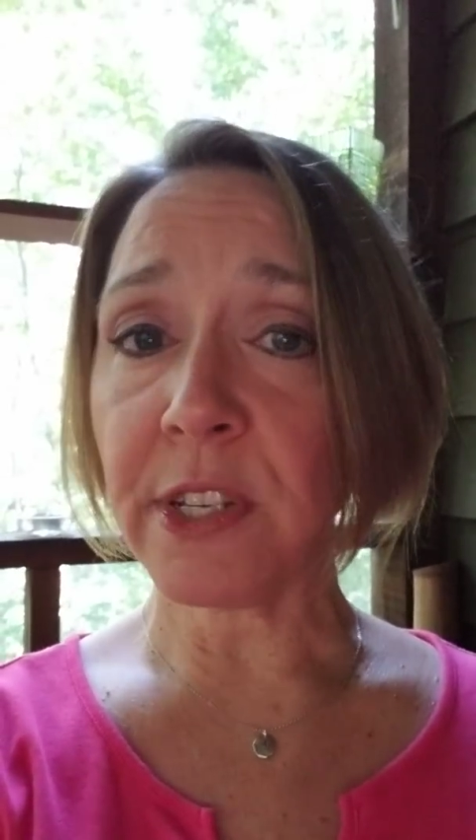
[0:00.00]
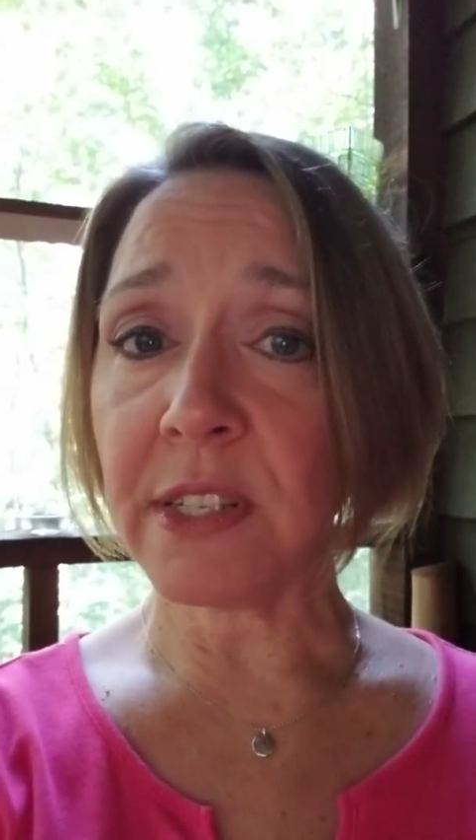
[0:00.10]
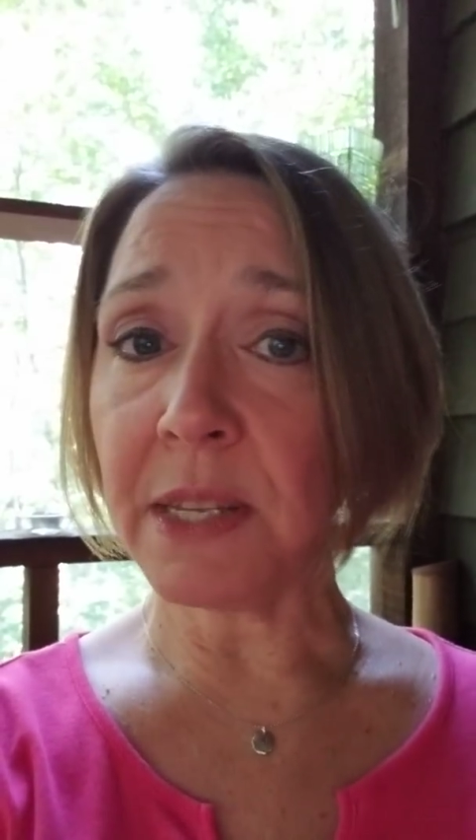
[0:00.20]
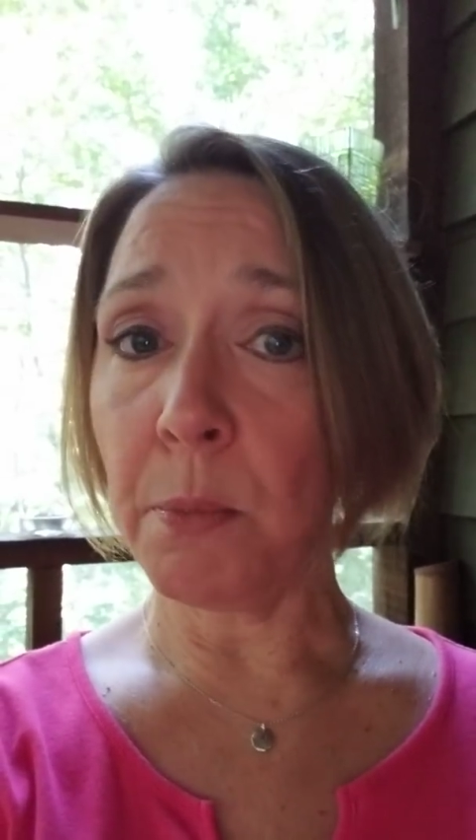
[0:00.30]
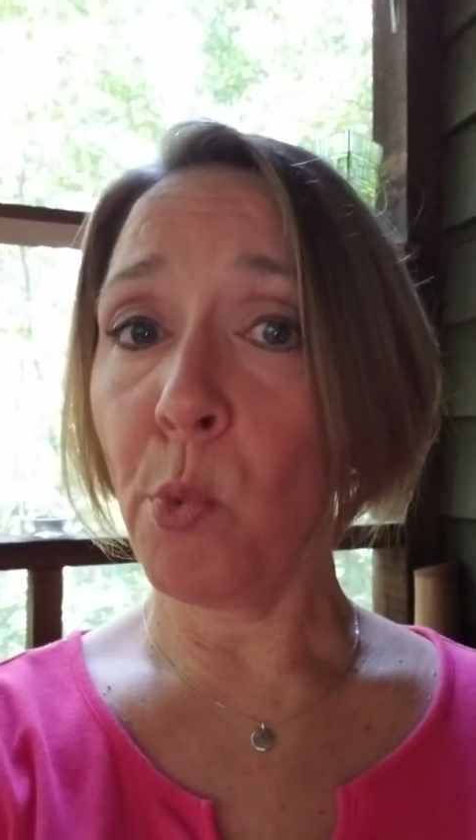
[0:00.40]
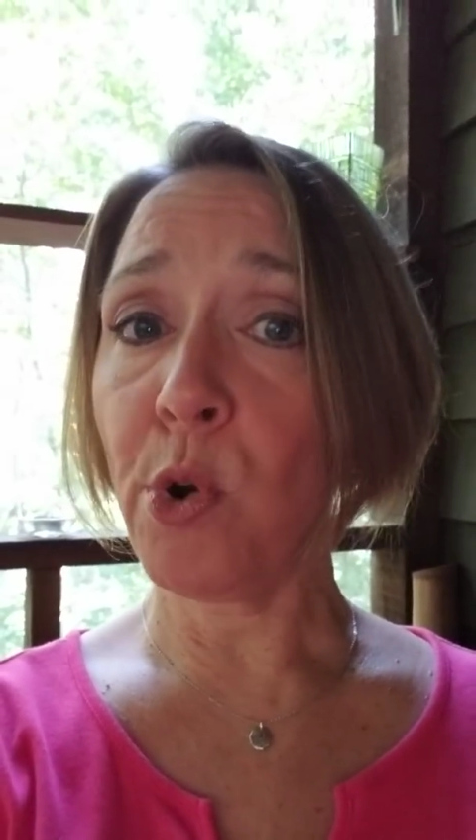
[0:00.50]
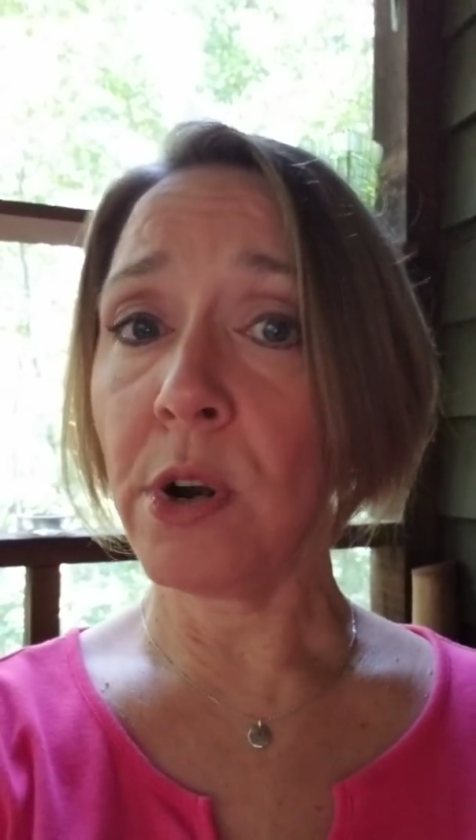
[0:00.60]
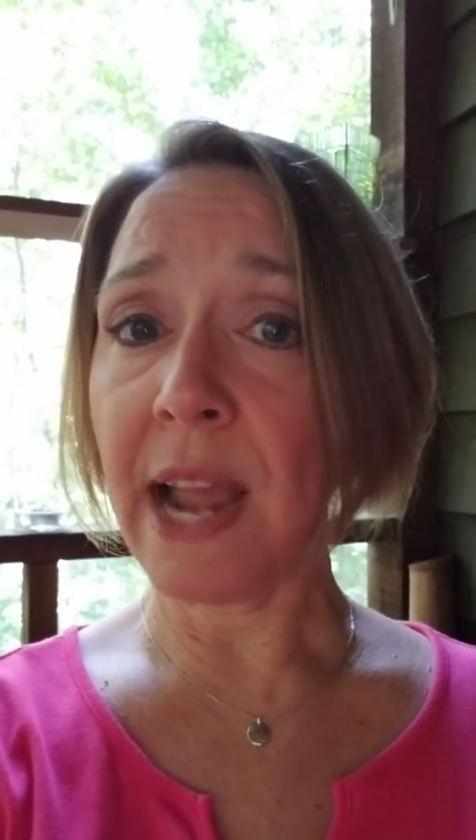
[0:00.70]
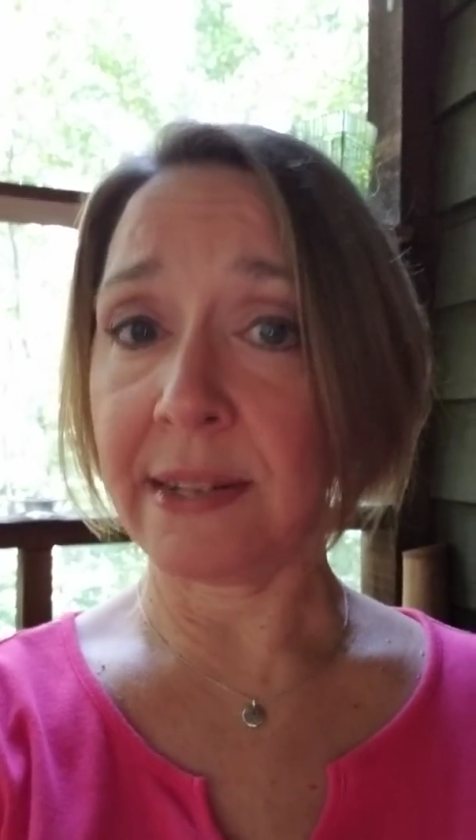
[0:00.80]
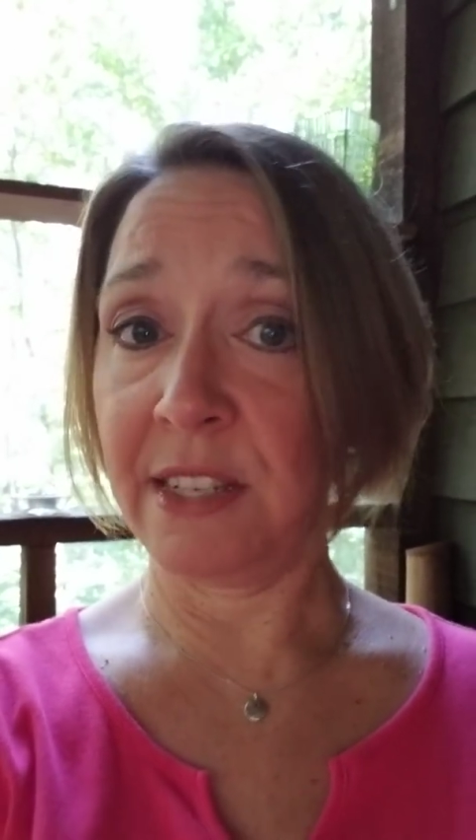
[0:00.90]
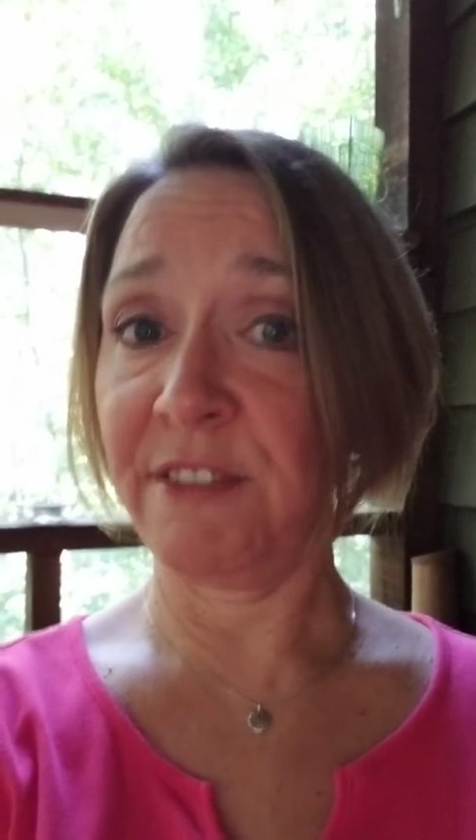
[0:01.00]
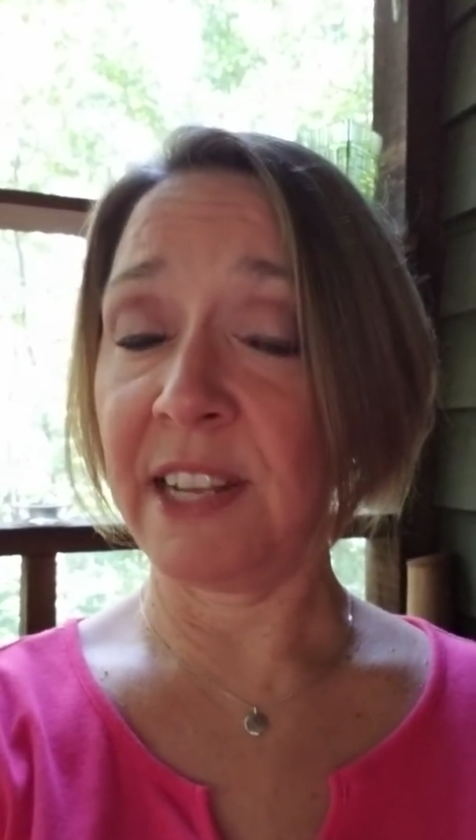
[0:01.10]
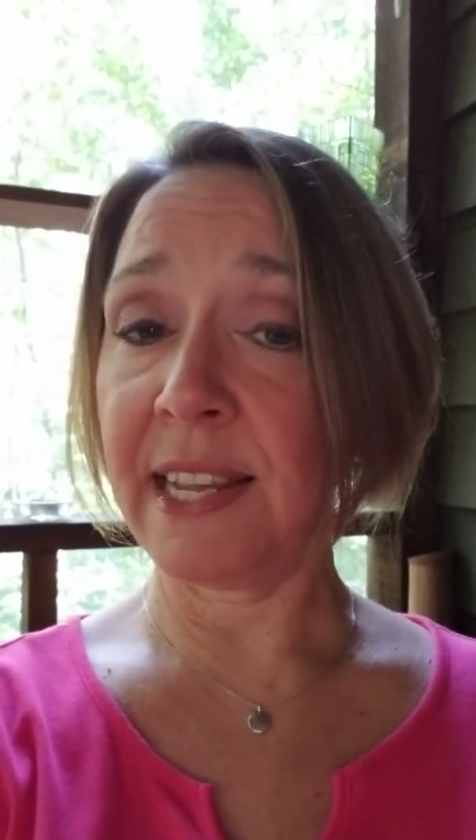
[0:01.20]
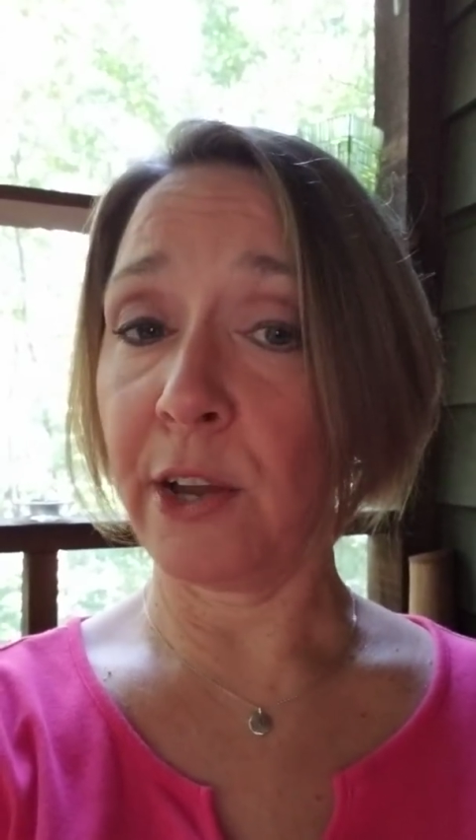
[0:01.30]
to see more activity